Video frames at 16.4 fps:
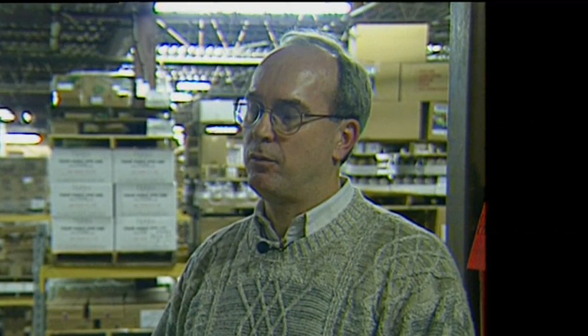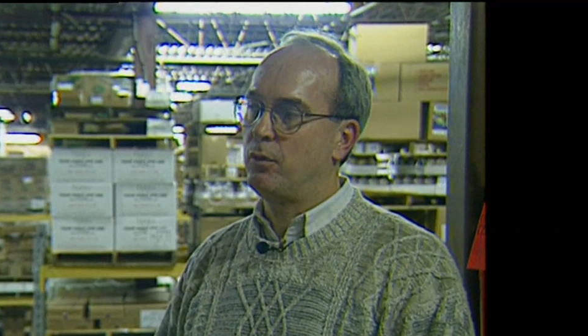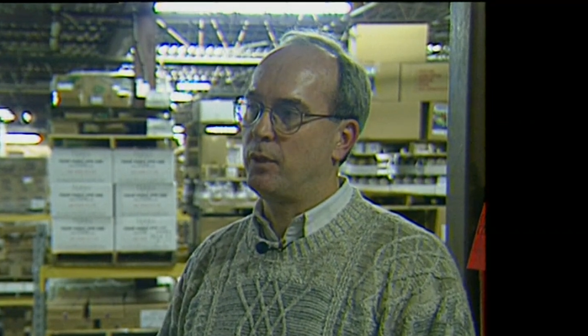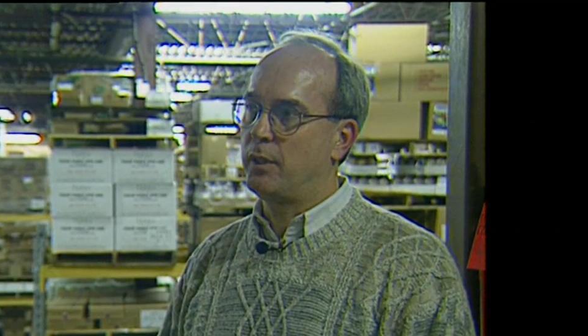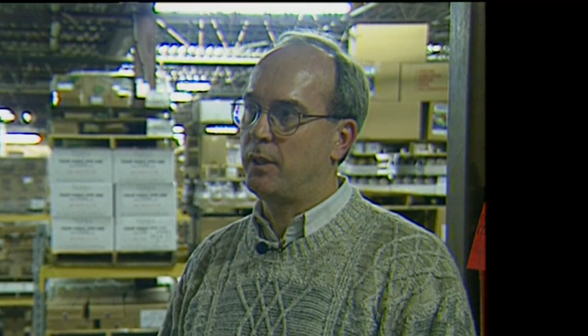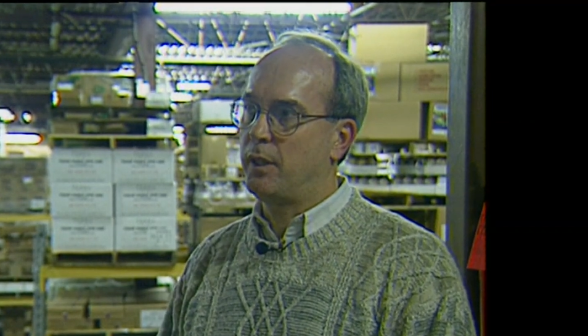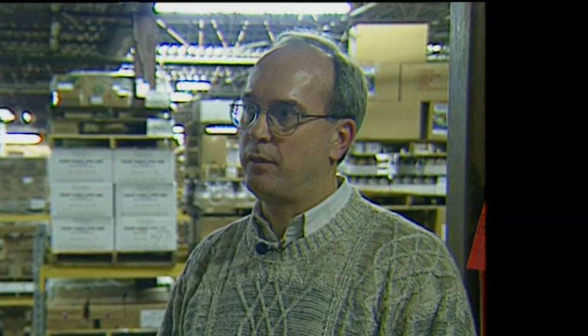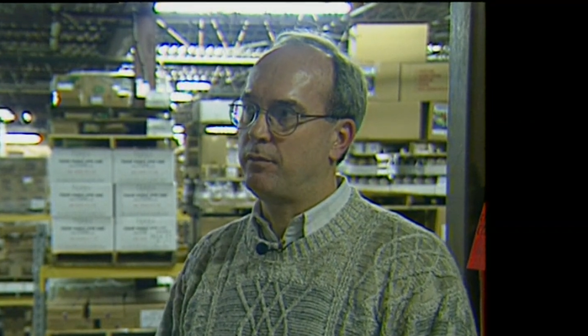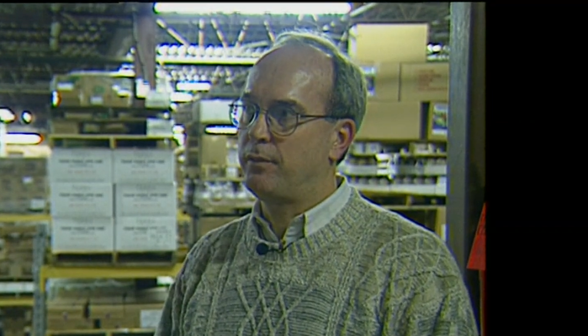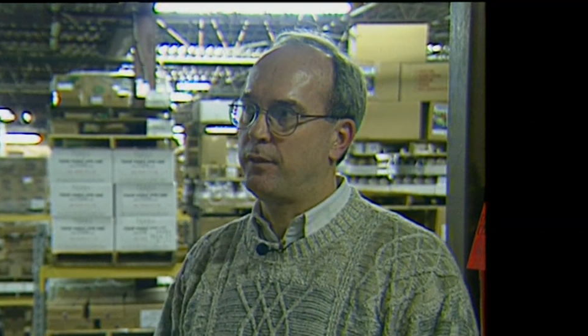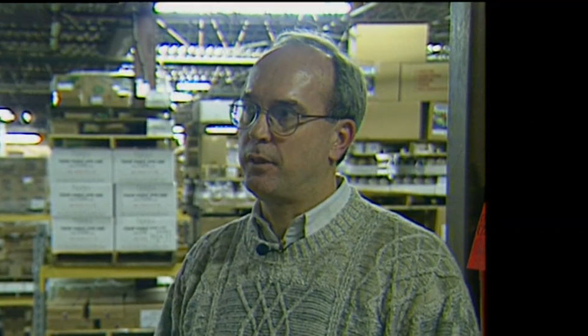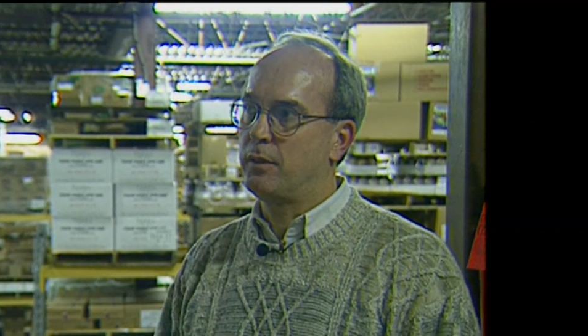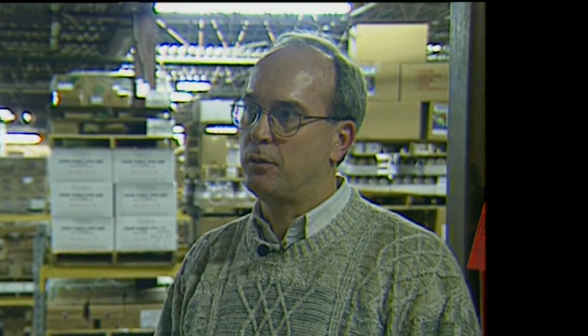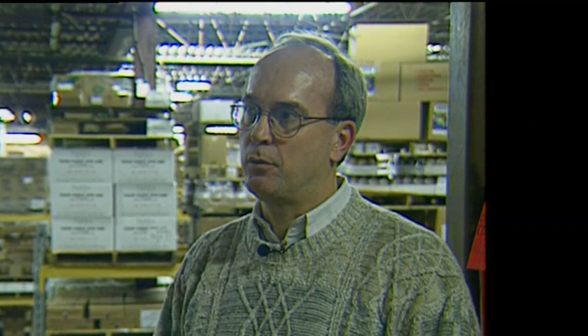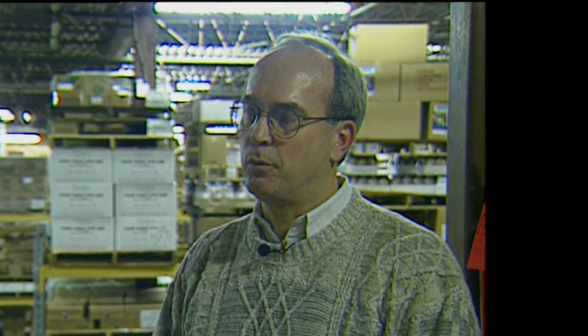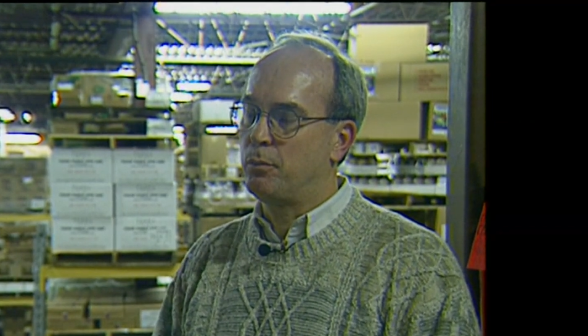what they
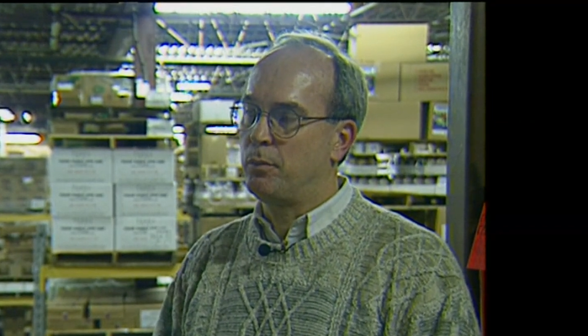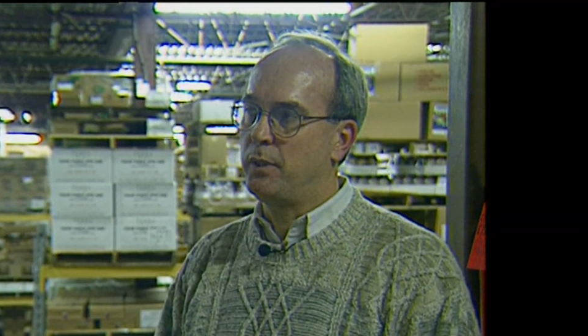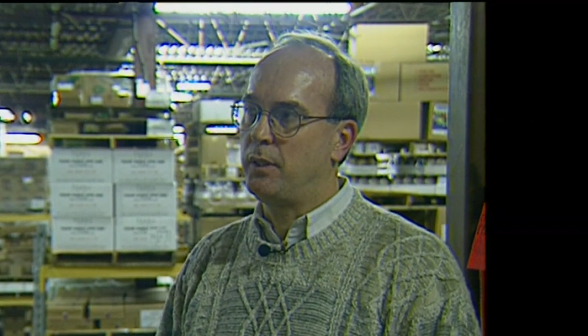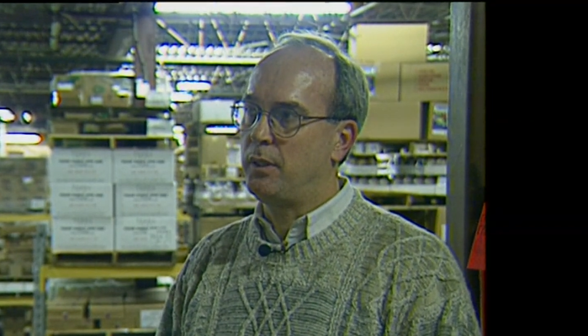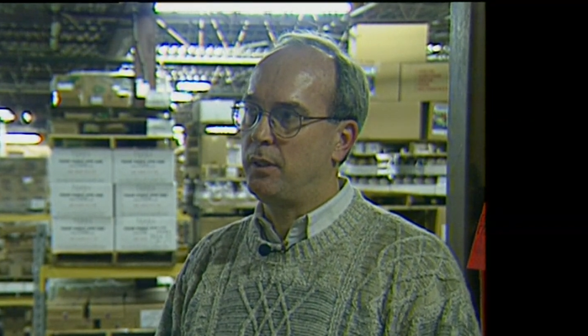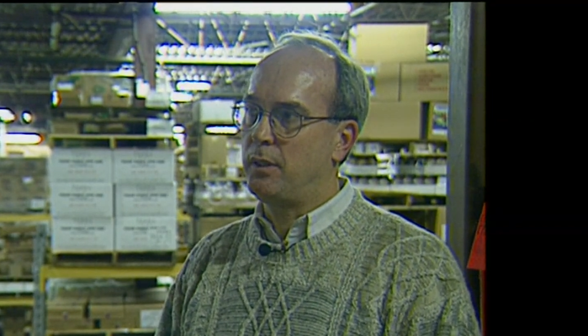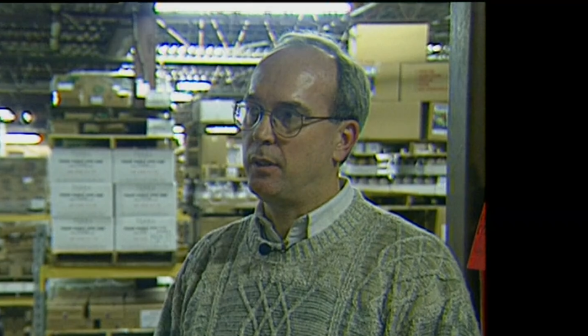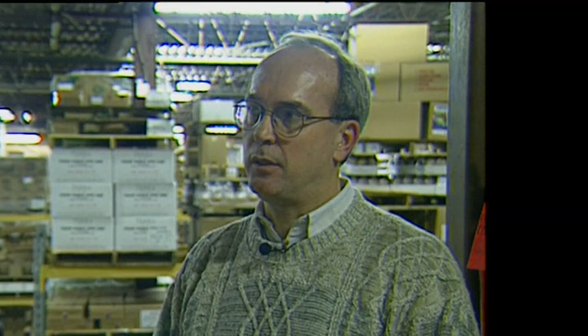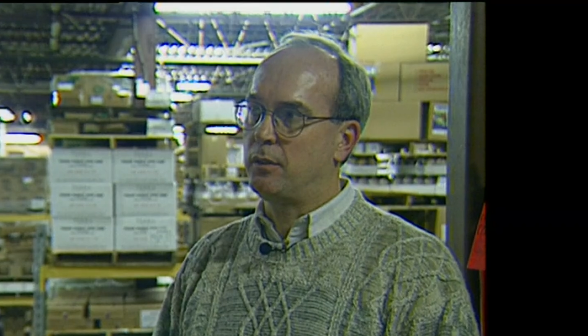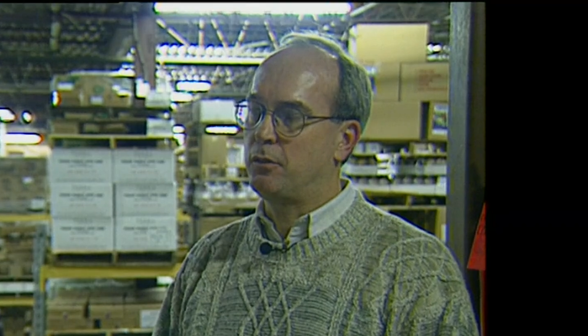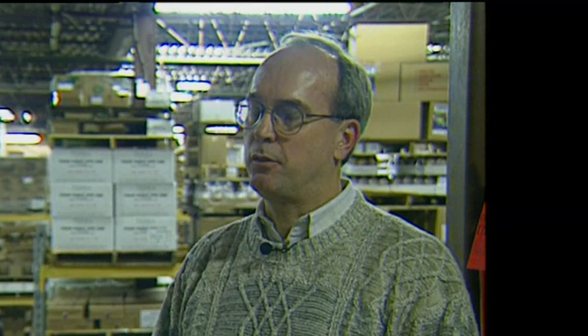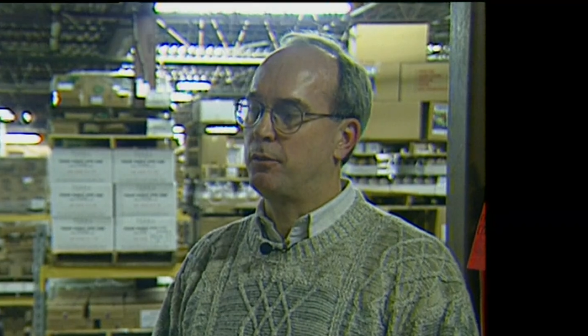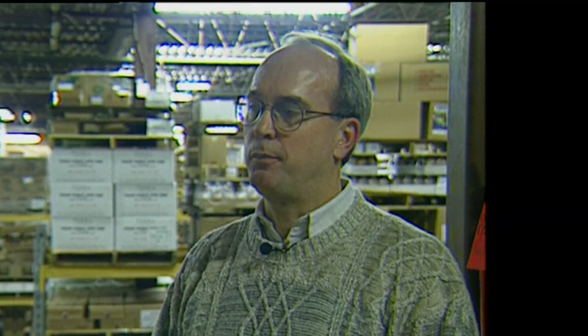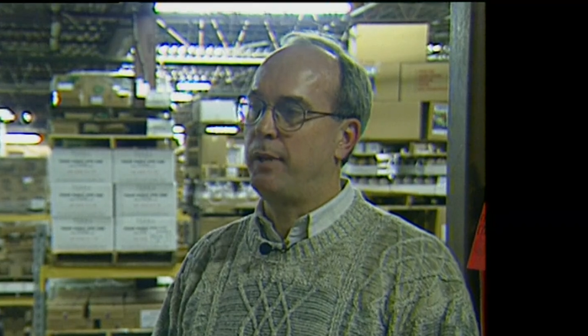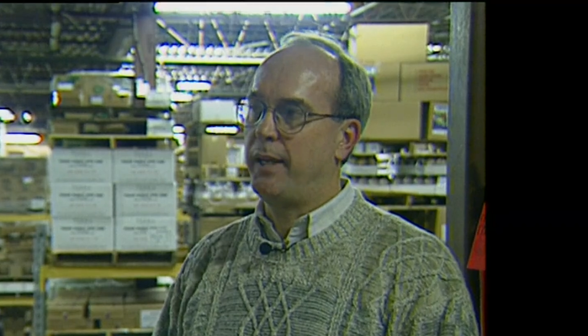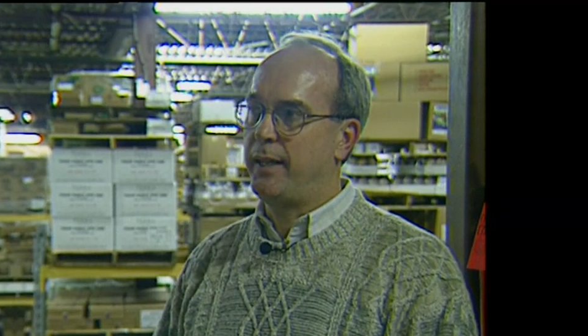feel will be a
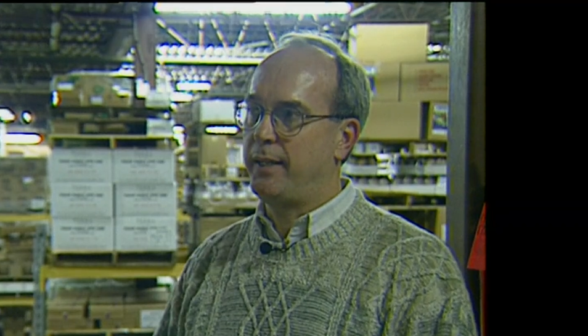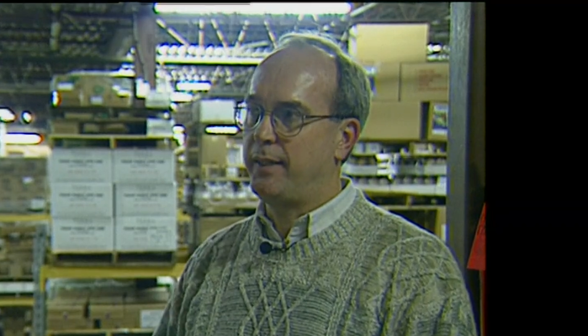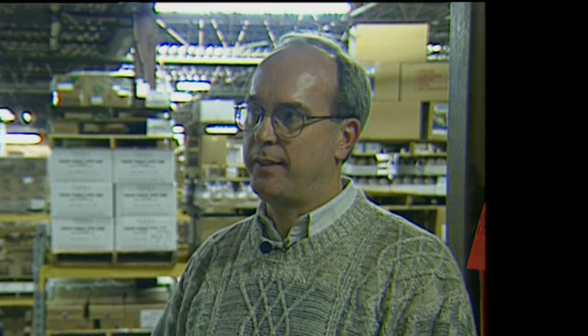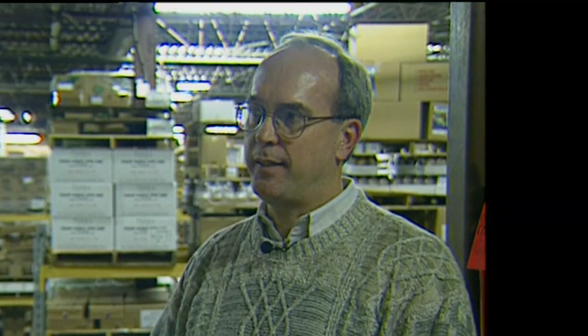traumatic